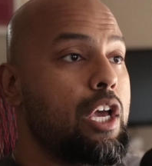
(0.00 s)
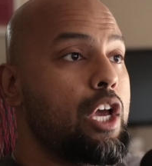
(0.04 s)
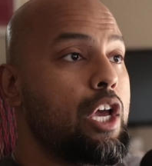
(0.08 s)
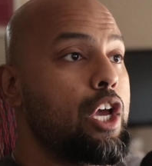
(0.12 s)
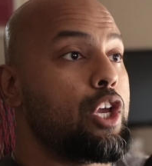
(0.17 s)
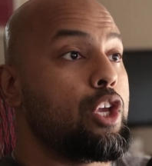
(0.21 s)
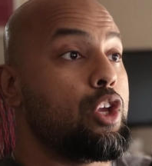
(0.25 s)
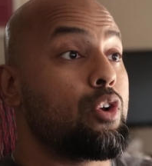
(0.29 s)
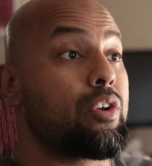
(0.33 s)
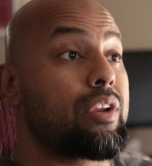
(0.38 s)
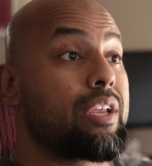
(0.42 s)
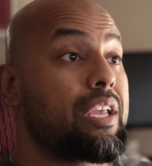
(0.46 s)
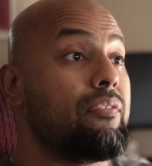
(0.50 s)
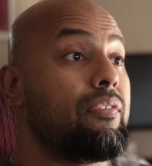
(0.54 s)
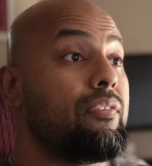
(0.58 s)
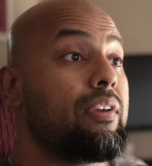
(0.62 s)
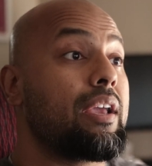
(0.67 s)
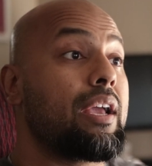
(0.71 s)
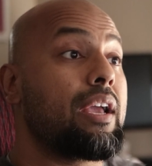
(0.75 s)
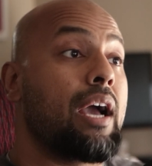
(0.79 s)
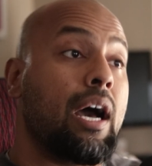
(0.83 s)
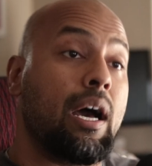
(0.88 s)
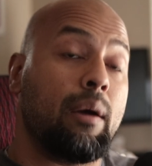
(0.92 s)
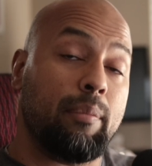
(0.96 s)
you're giving
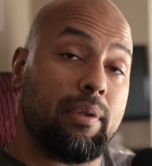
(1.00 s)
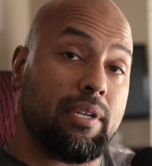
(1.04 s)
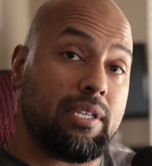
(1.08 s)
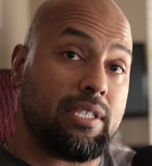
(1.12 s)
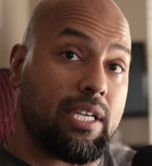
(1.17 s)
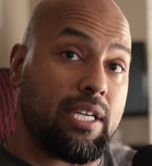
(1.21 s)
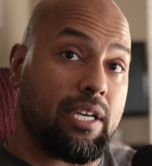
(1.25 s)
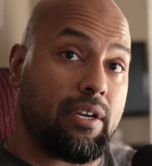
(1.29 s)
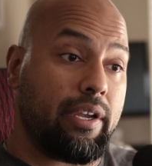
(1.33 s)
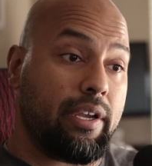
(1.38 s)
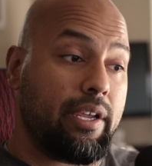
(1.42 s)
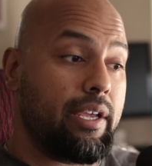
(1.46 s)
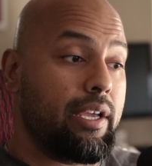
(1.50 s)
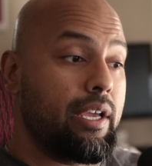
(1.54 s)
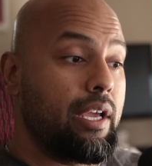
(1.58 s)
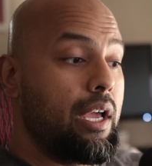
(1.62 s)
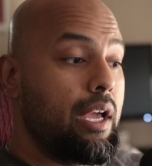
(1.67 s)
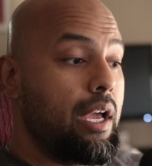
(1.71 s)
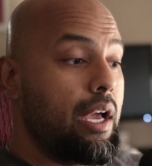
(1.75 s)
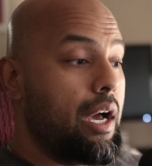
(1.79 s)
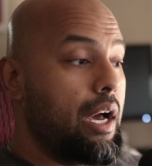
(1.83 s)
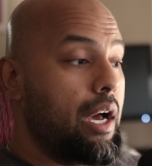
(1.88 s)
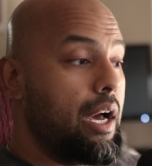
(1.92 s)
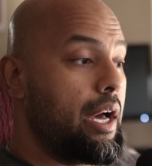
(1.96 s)
commentary
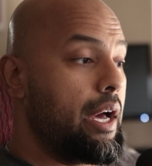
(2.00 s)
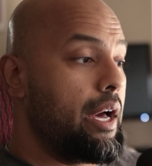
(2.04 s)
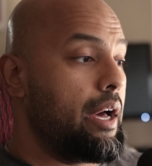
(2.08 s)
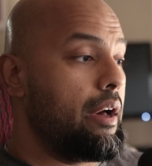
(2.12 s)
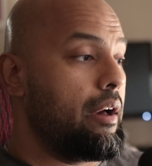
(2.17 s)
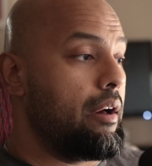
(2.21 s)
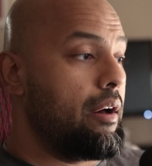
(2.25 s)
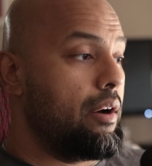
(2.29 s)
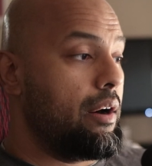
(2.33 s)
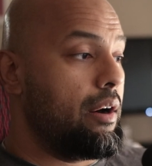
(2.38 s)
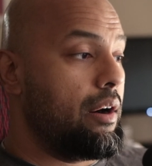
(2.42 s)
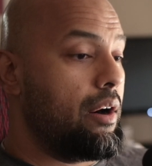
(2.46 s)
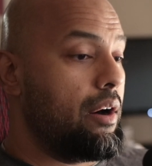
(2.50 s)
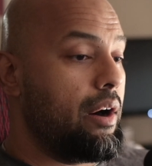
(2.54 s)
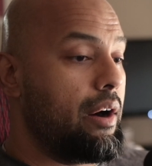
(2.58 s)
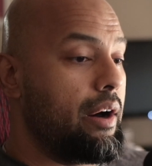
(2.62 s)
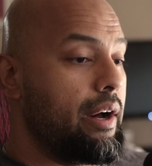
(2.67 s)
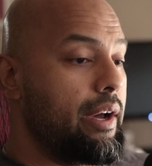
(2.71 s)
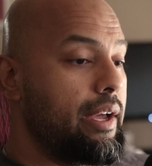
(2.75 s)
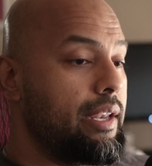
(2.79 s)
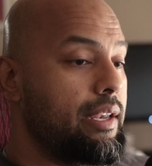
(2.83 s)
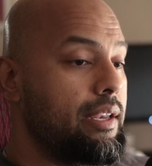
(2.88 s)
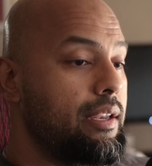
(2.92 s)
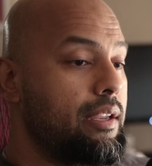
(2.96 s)
uh,
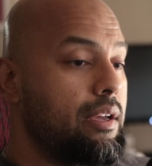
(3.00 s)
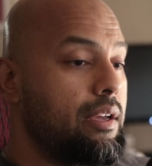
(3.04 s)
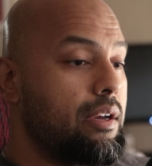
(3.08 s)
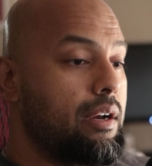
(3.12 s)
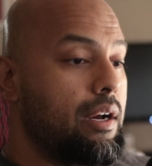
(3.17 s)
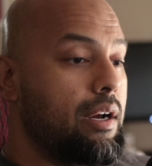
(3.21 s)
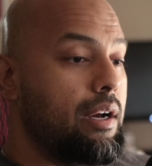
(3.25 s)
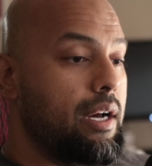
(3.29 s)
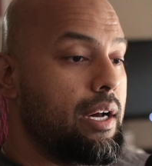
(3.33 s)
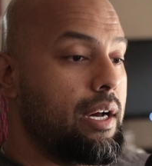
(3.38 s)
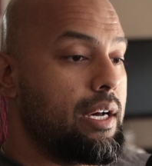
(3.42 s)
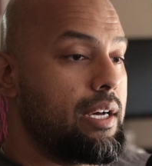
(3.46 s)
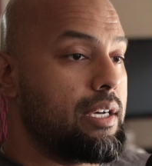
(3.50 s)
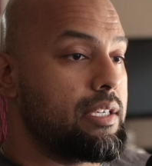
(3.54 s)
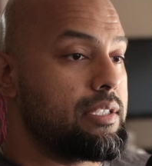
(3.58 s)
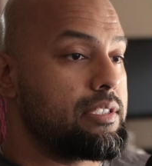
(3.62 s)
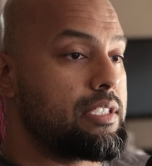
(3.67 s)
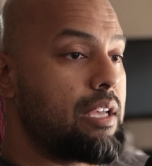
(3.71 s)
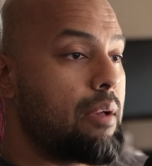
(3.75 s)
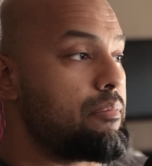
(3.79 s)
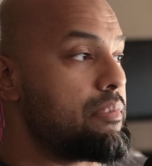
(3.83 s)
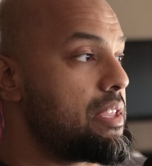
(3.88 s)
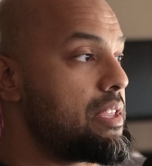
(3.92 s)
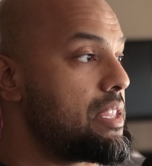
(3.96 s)
on uh,
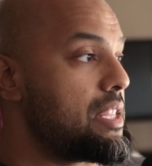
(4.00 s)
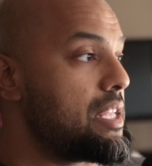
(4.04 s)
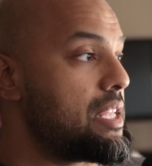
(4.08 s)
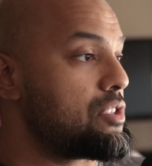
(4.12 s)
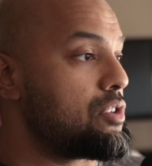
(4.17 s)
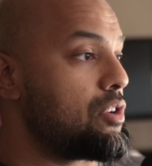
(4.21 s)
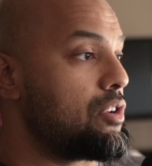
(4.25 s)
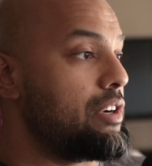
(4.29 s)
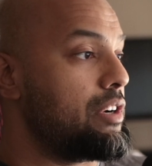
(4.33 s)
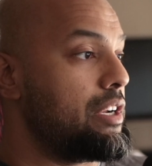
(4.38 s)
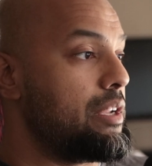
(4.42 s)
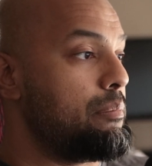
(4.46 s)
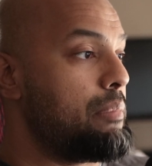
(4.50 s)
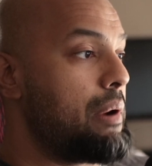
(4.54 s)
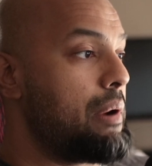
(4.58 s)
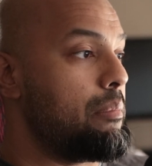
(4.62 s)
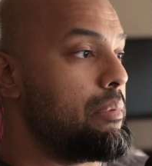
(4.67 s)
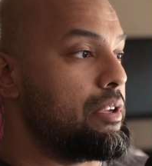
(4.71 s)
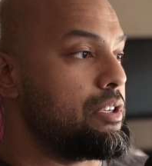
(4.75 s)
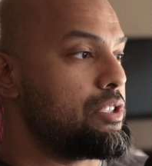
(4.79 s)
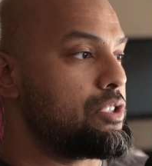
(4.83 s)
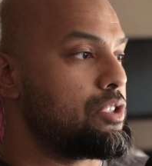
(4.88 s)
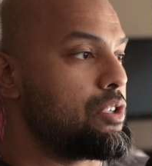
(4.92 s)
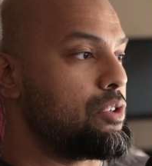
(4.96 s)
something that's already
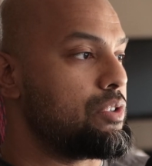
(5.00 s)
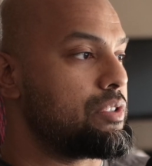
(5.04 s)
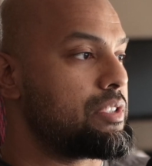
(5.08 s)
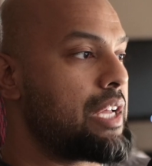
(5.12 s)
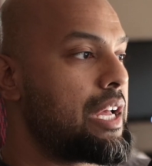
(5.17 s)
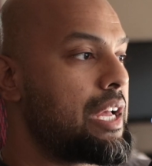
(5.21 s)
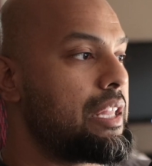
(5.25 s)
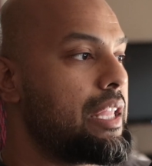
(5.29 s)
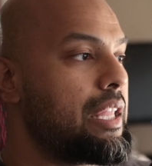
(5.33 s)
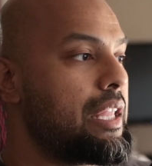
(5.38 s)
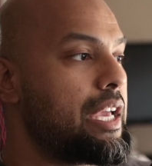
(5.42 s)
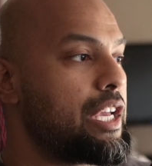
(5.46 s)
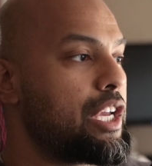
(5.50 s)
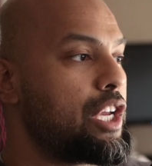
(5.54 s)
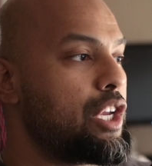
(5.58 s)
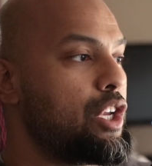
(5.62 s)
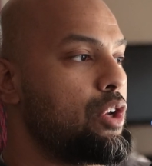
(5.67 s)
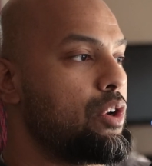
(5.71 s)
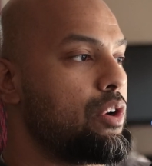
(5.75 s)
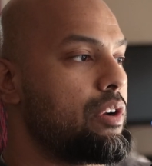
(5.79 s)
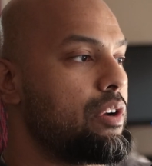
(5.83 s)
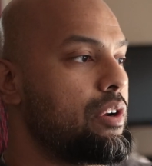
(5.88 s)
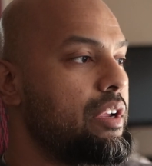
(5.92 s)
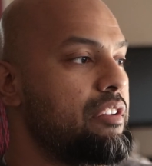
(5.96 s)
published. So it's not like
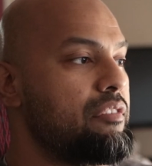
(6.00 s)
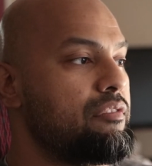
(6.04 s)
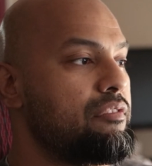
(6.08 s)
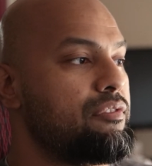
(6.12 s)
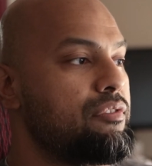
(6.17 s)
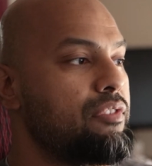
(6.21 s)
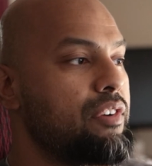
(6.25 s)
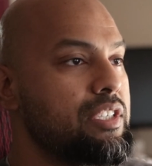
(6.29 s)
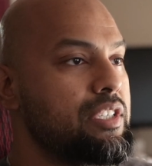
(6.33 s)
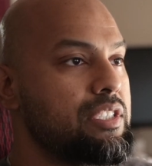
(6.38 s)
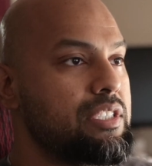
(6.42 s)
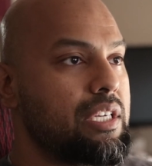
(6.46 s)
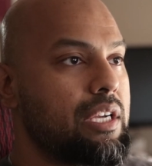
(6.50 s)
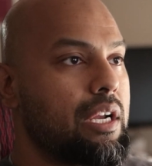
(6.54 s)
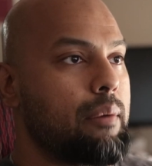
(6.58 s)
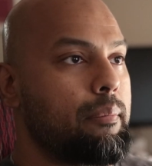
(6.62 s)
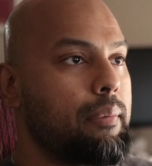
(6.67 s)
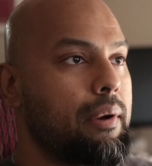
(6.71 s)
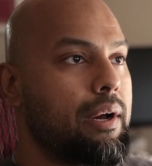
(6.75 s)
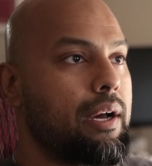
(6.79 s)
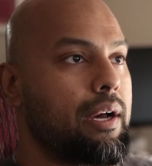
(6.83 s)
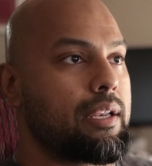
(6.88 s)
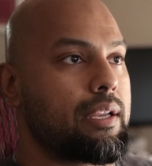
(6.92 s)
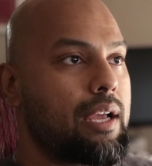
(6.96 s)
you're infringing
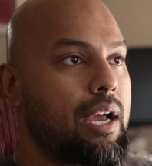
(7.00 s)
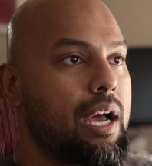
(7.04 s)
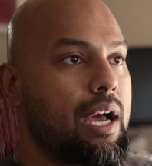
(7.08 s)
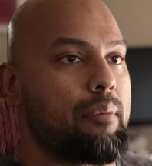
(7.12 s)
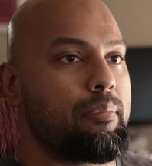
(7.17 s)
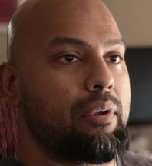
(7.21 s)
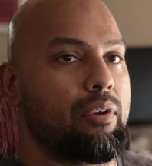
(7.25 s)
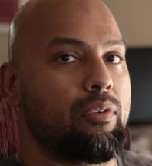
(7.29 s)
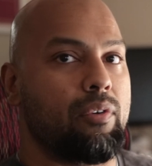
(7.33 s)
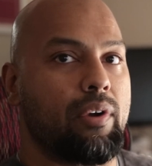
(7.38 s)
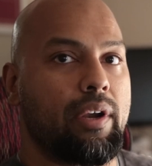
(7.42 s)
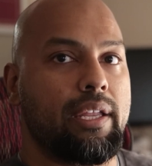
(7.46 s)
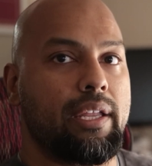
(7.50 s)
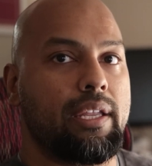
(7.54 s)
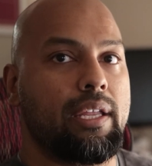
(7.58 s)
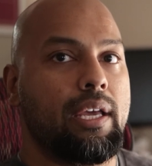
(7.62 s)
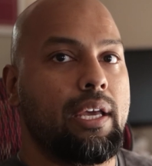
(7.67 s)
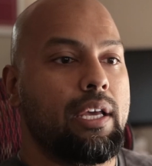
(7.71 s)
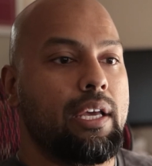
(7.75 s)
upon copyright.